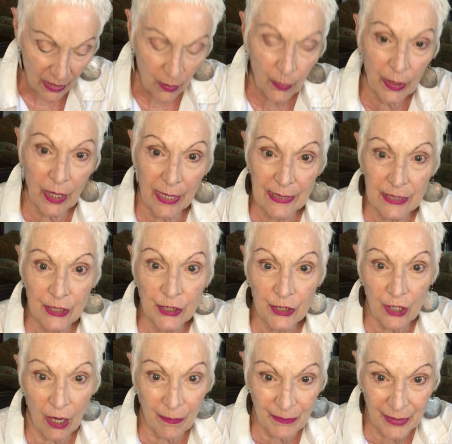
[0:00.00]
We've got to
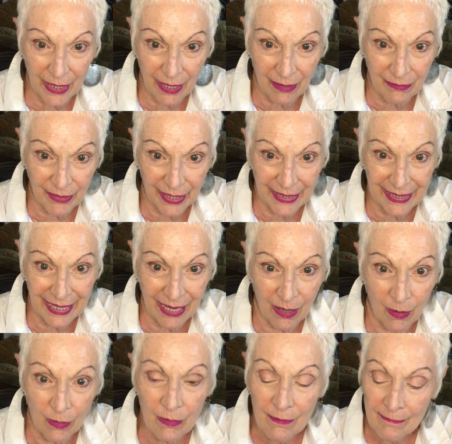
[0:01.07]
stop that right
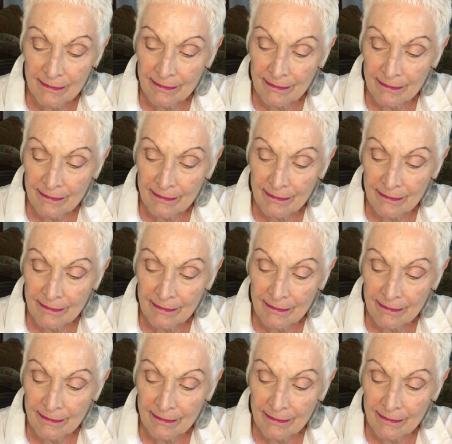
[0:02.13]
now.